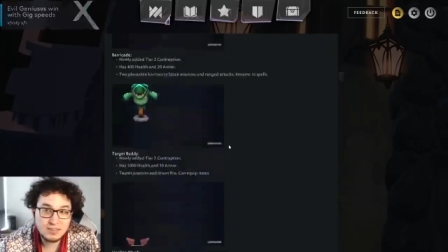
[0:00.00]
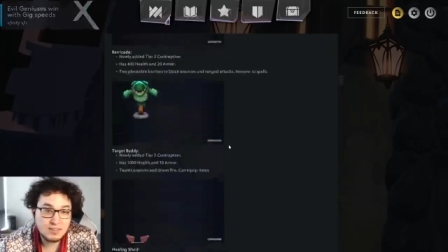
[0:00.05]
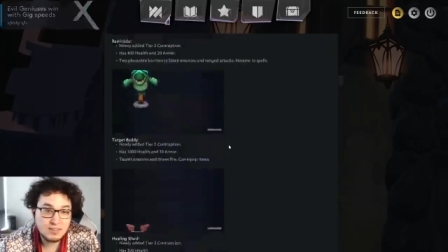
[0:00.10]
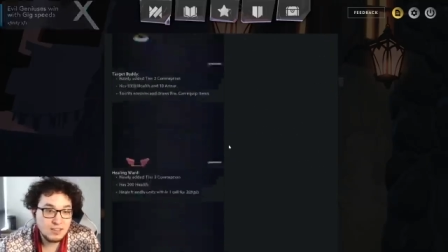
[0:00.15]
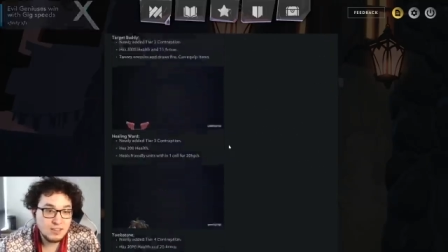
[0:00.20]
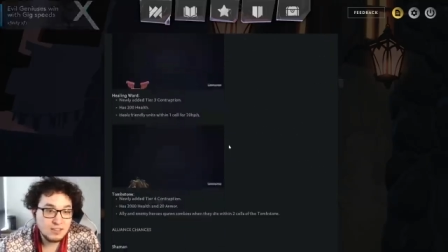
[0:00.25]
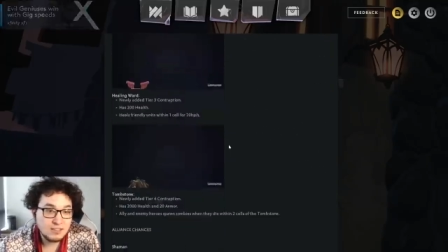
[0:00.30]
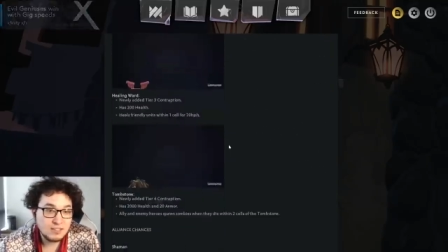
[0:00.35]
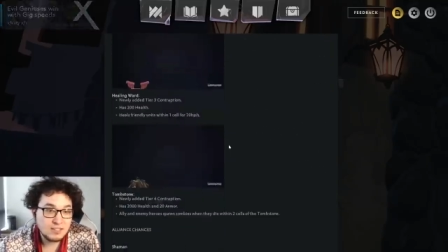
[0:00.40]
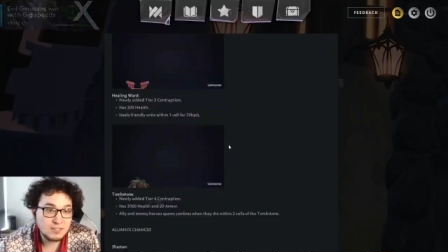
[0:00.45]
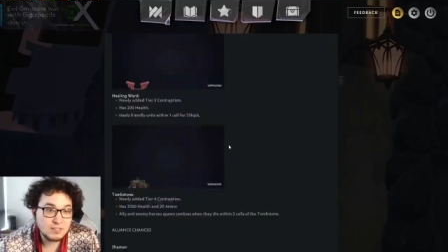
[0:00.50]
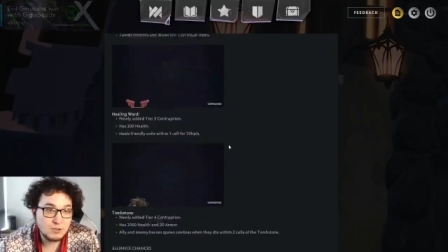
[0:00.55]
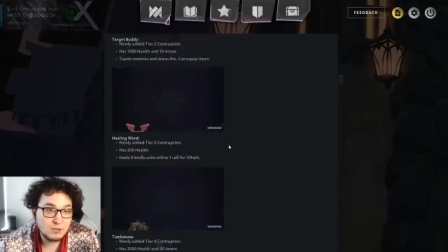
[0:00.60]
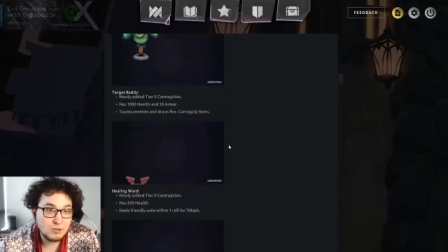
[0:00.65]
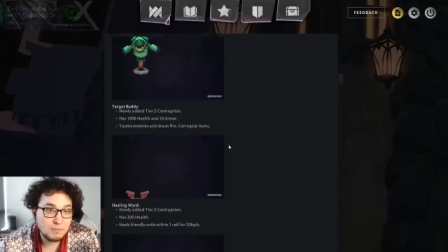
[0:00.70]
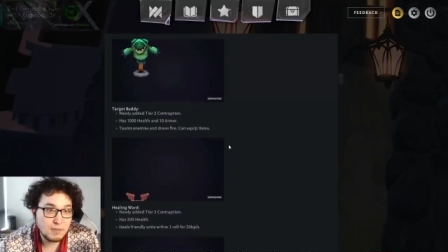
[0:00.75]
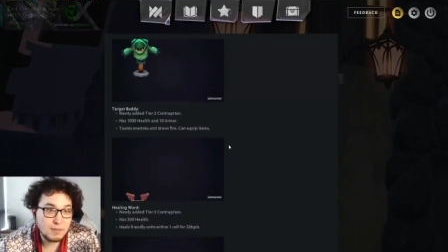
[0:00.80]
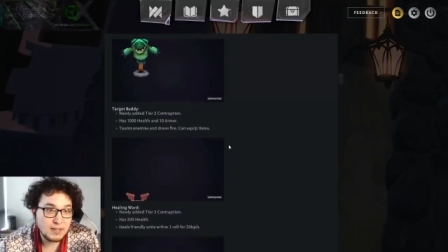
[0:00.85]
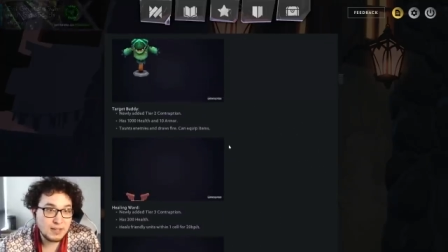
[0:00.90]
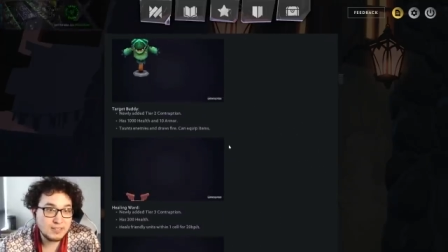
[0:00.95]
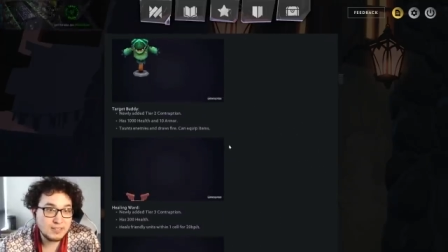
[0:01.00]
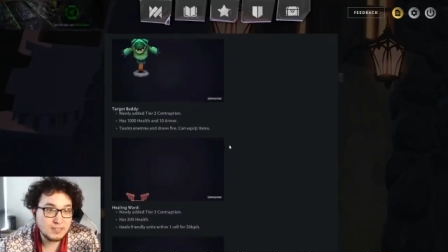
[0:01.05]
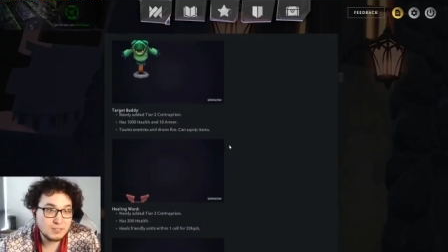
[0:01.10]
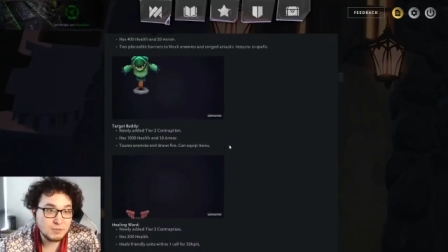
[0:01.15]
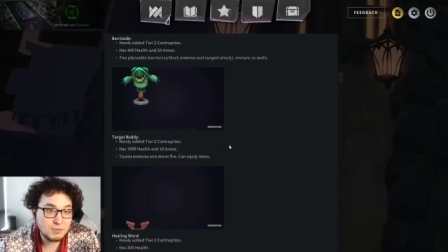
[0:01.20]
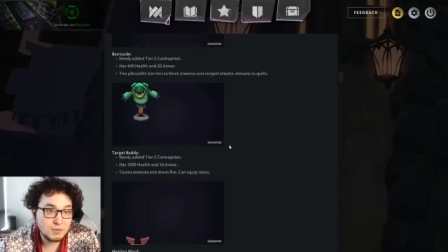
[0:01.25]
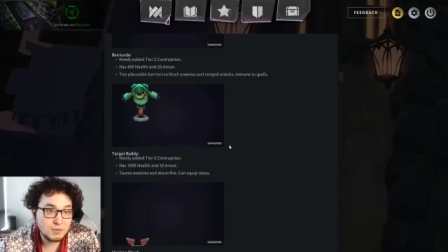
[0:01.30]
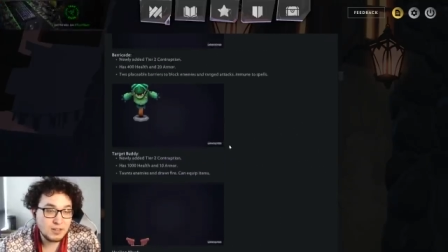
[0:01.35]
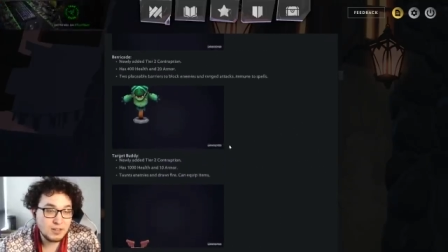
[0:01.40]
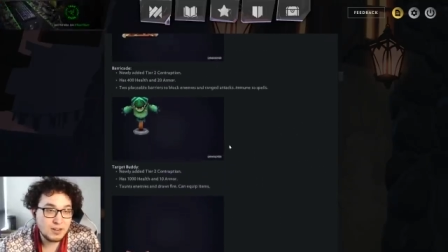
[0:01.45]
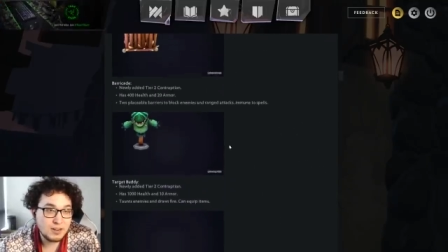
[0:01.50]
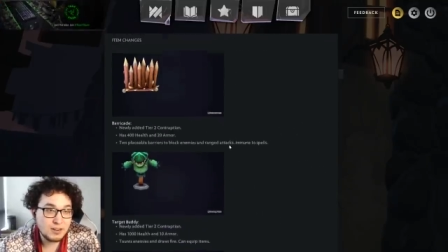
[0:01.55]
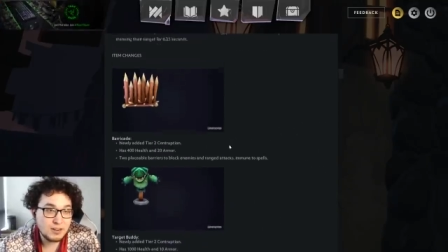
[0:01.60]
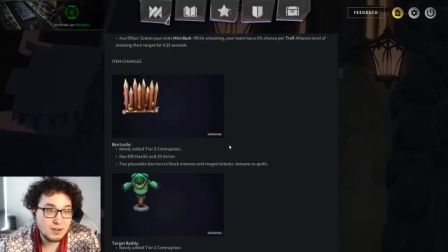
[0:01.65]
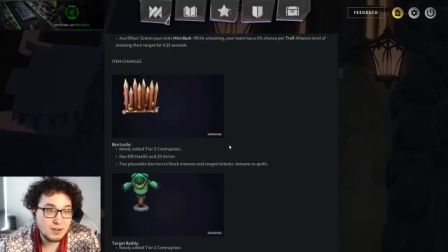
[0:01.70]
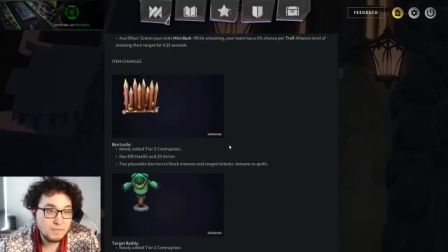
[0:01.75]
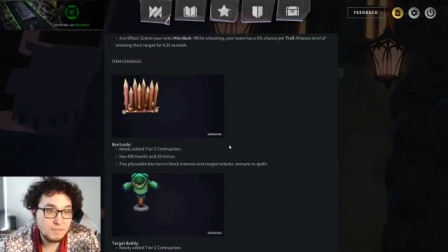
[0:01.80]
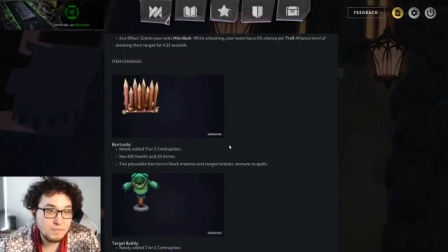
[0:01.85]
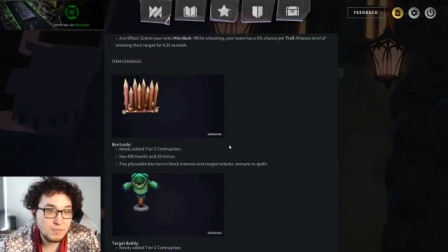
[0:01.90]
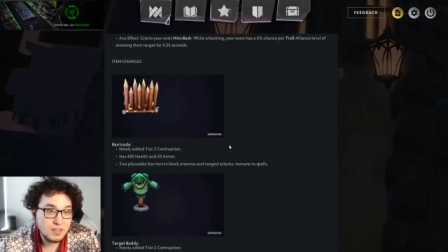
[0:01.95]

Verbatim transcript: So let's scroll back down to where we are.